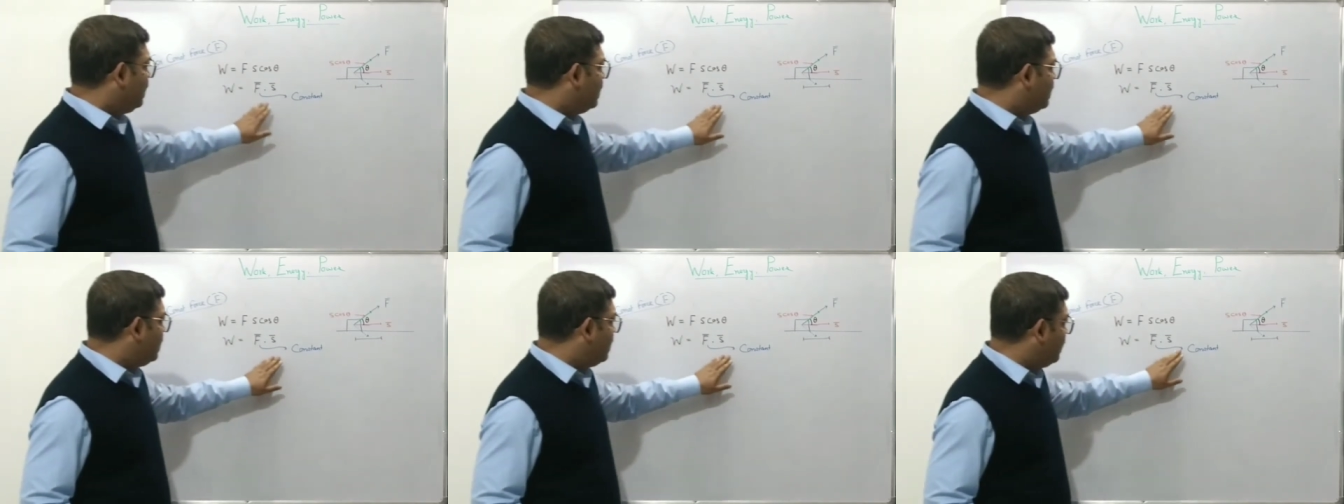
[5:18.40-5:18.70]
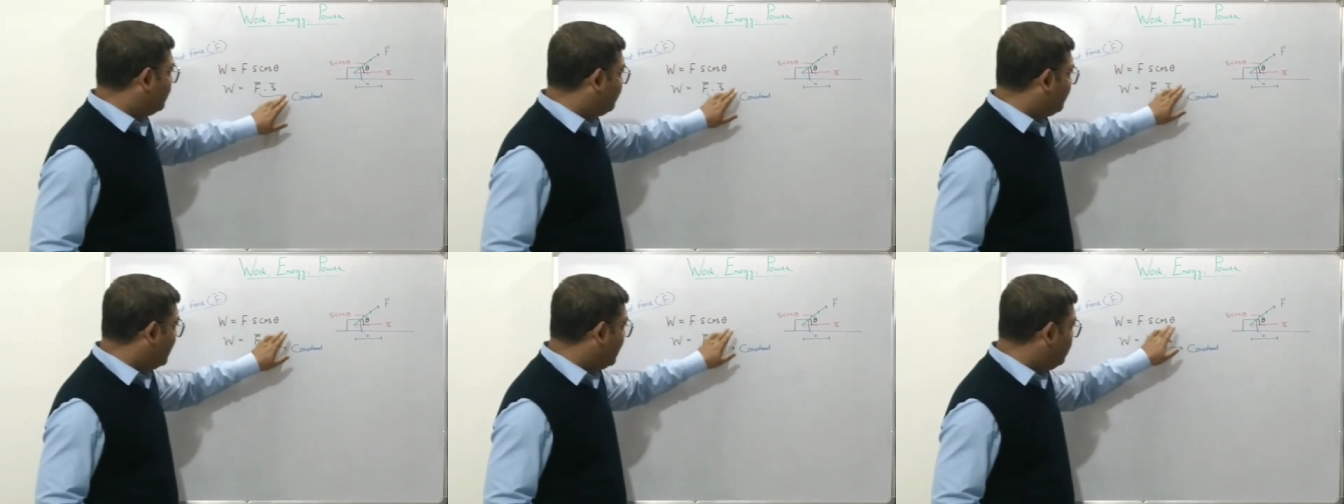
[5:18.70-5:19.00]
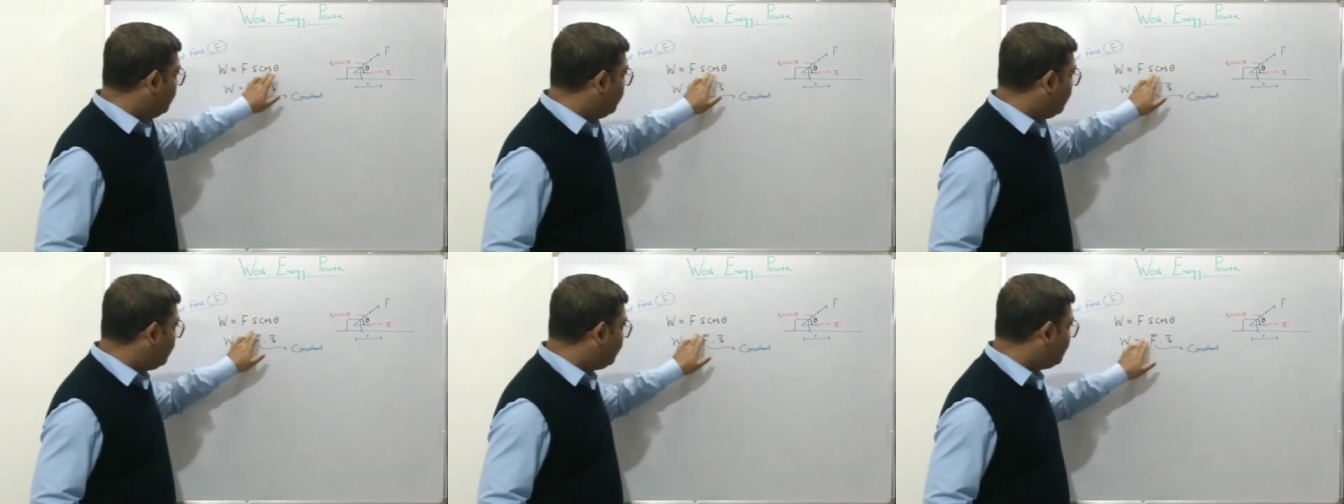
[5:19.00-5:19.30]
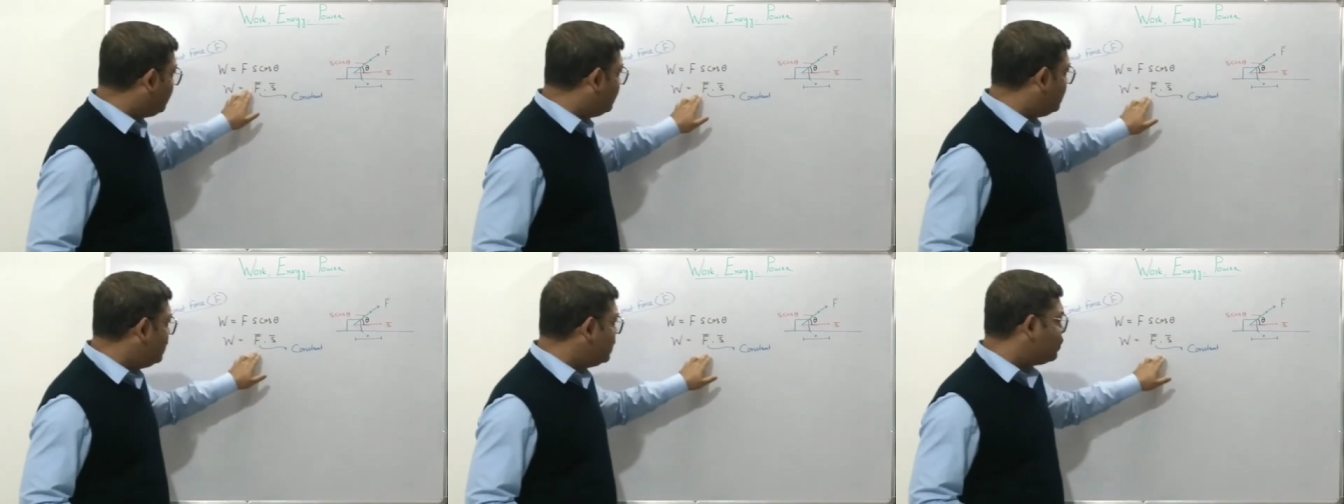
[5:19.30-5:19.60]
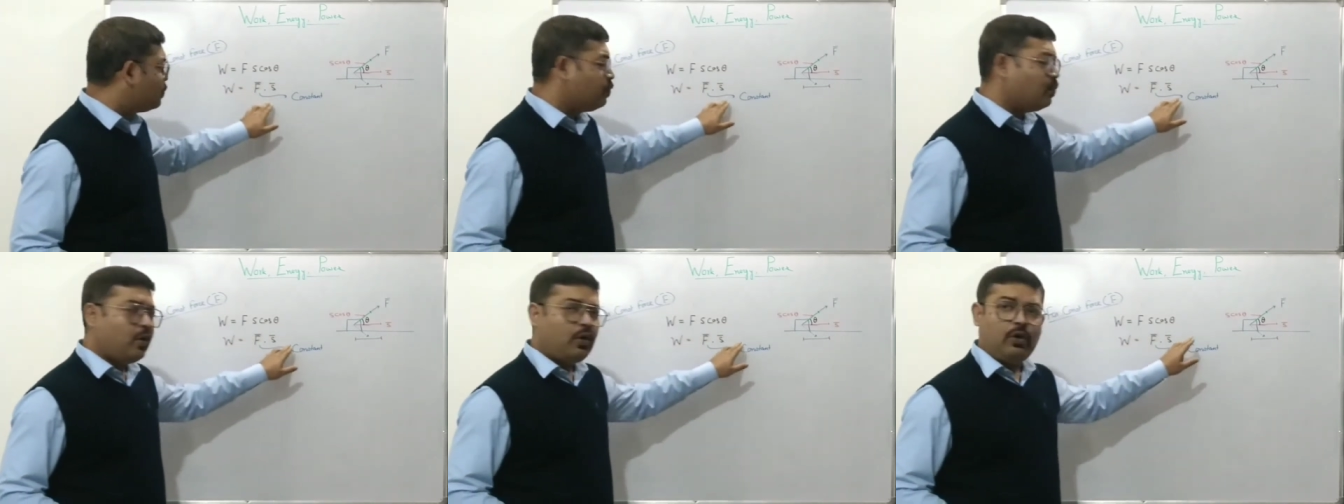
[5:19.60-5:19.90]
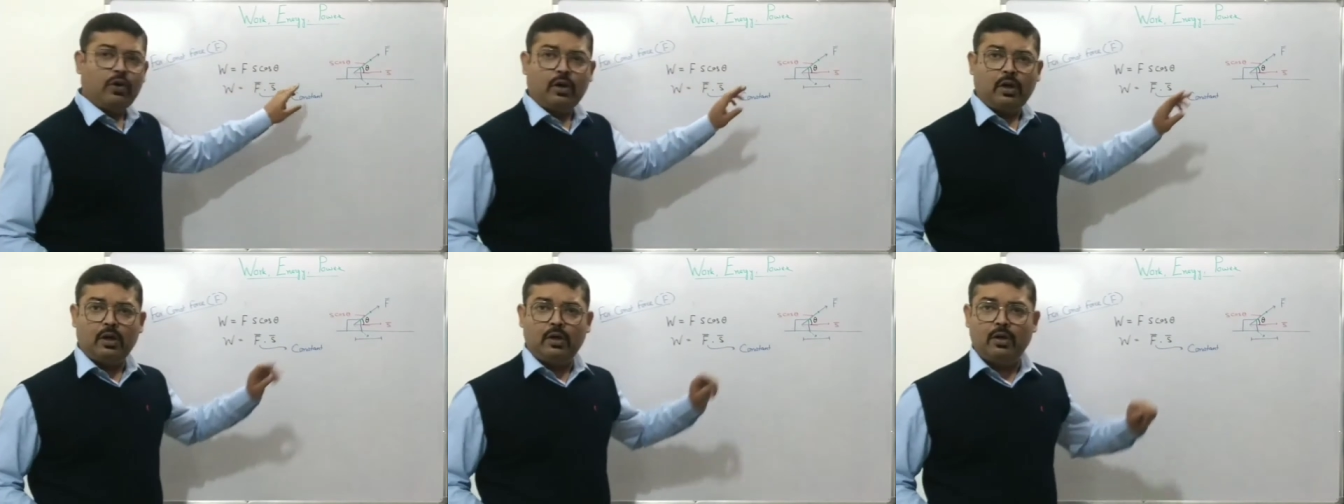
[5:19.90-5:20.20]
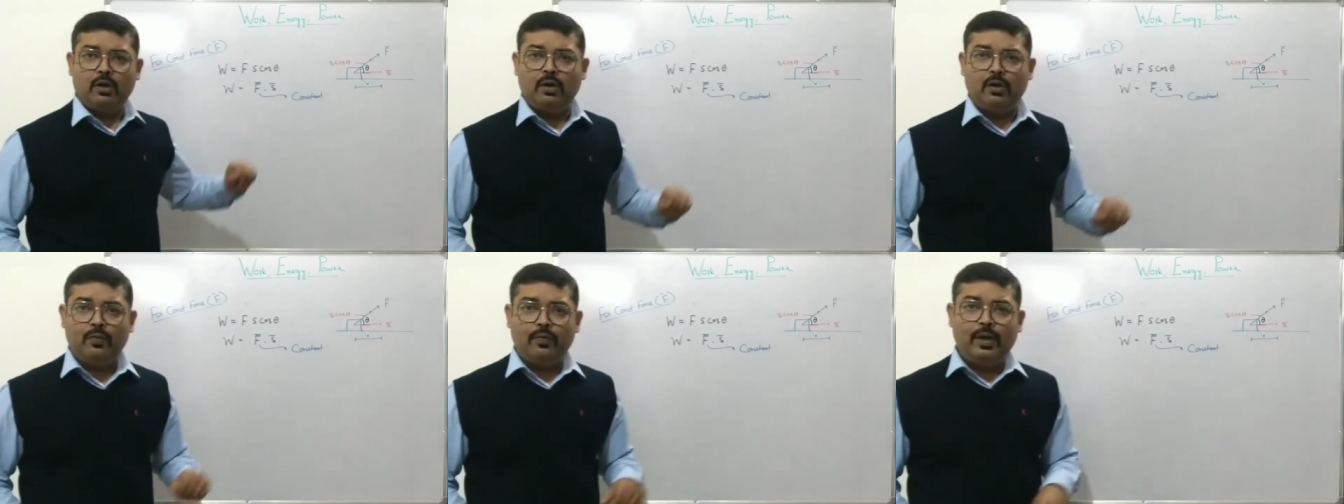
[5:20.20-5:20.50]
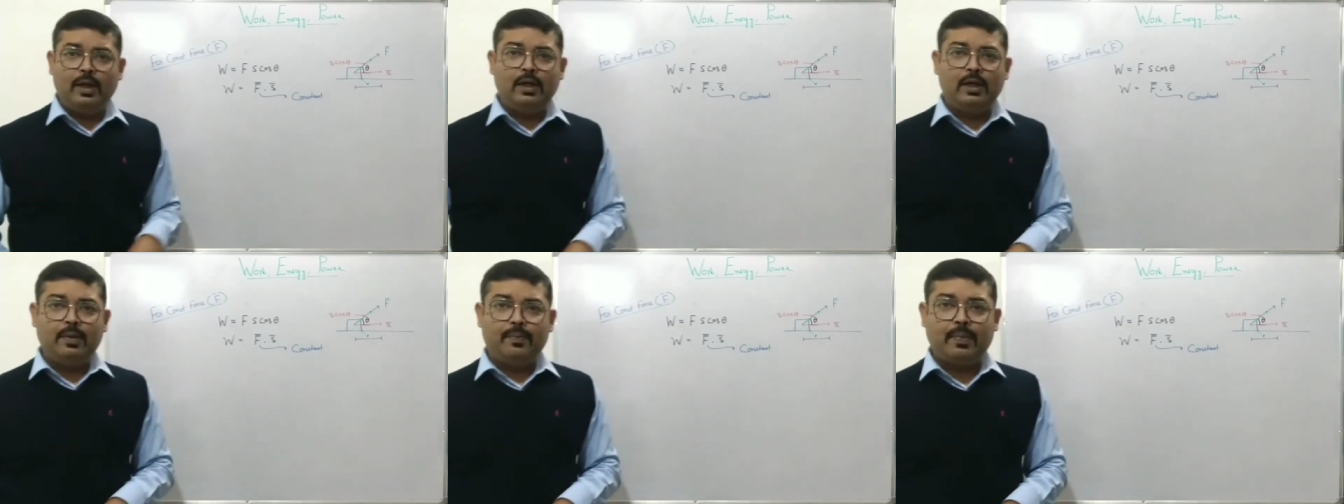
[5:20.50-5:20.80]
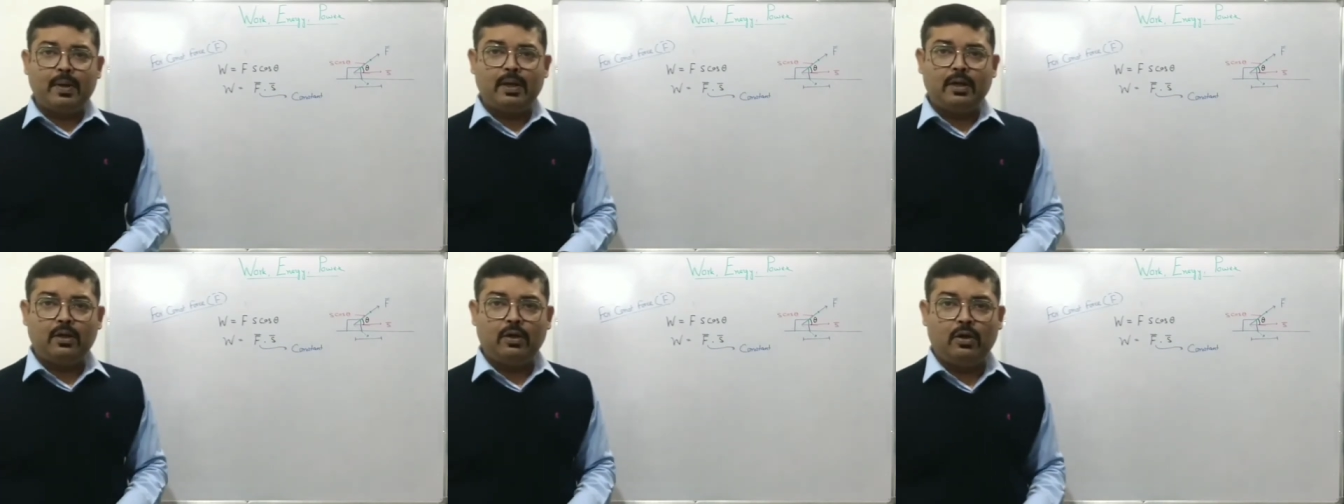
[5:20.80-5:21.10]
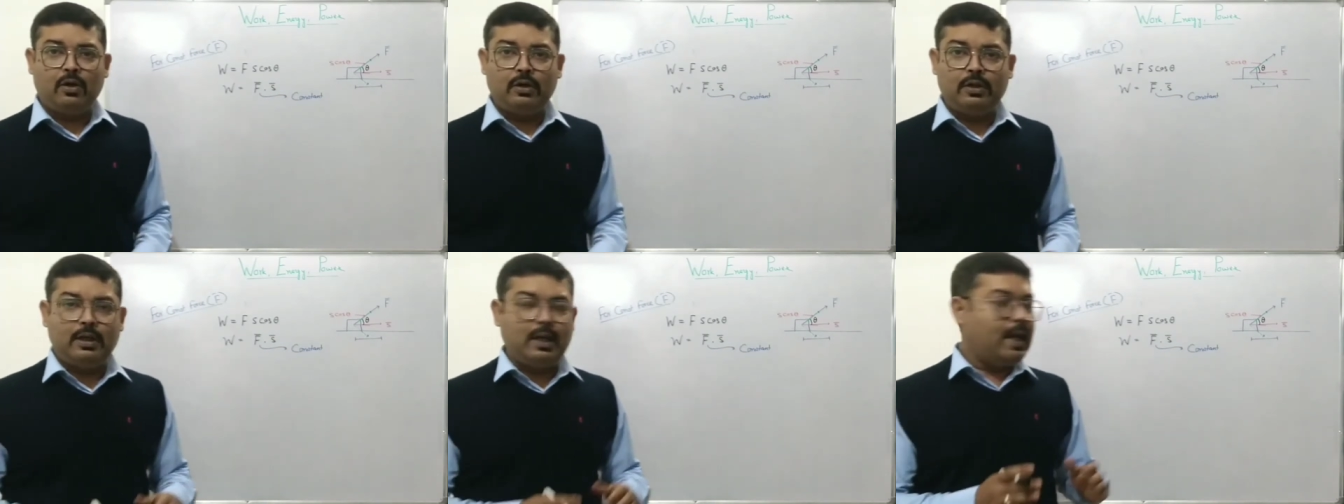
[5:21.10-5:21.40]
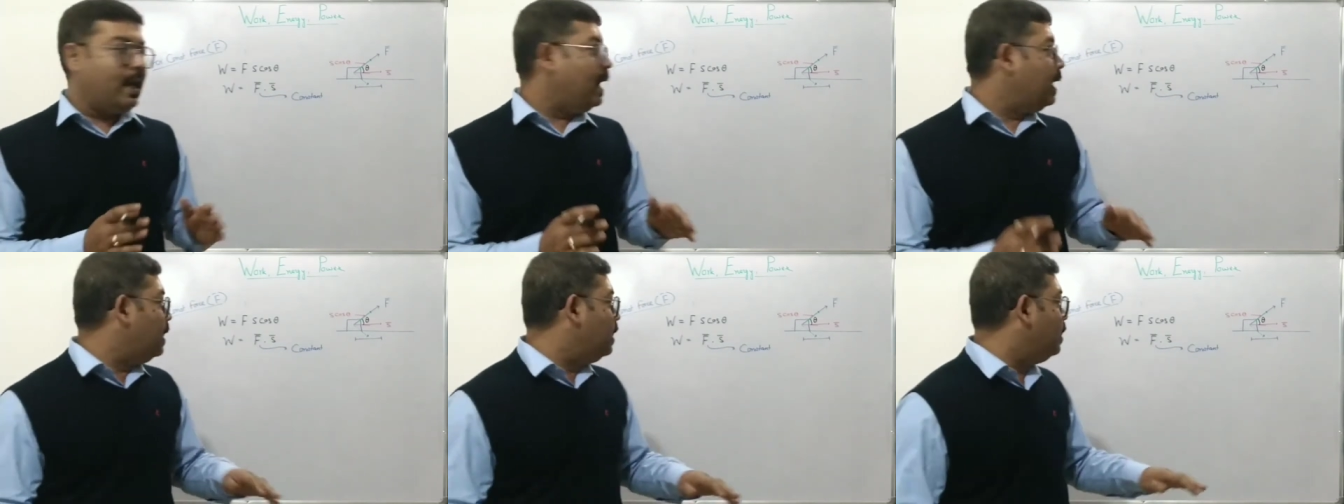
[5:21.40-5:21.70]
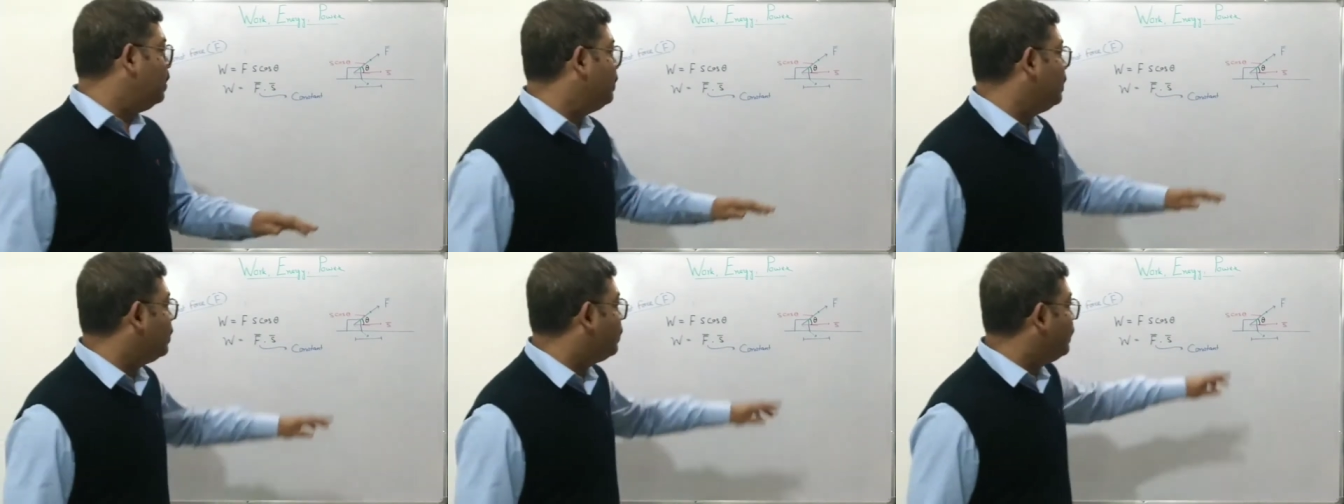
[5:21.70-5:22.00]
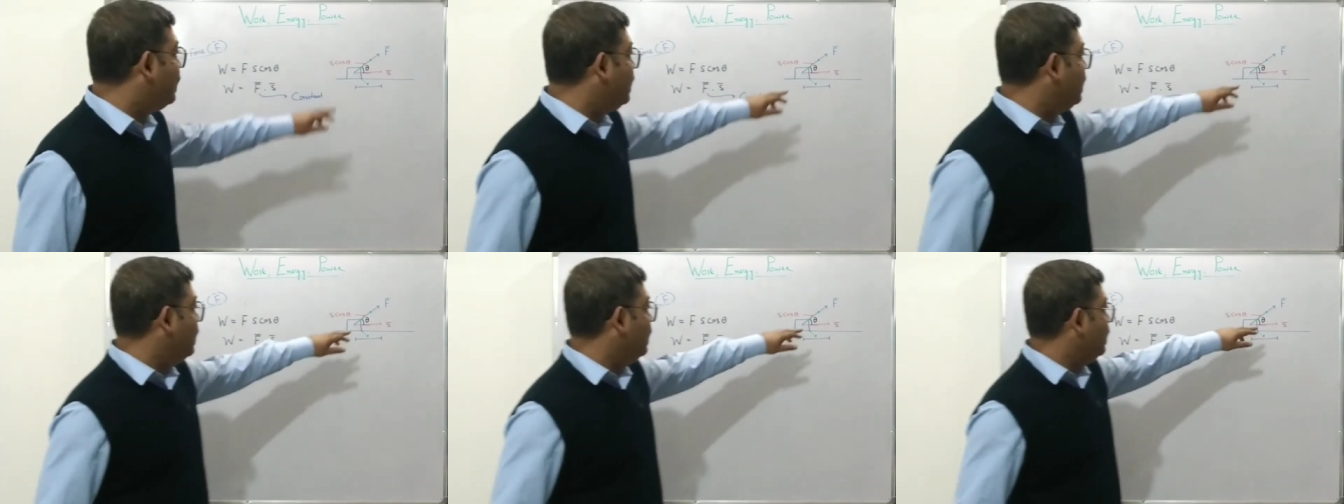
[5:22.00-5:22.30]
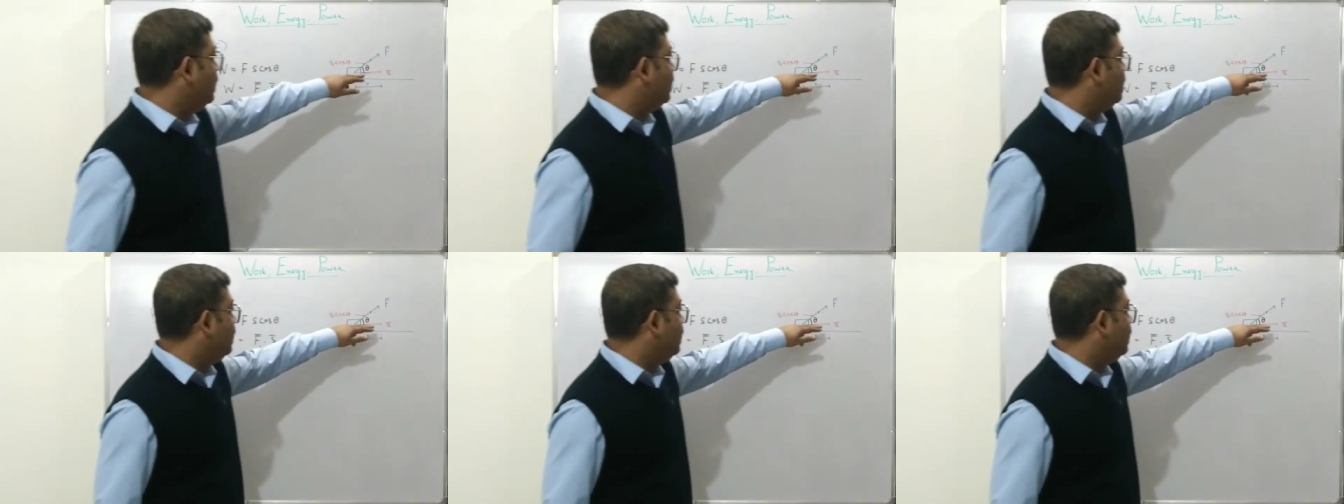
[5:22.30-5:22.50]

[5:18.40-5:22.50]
the value of this work will depend on the angle between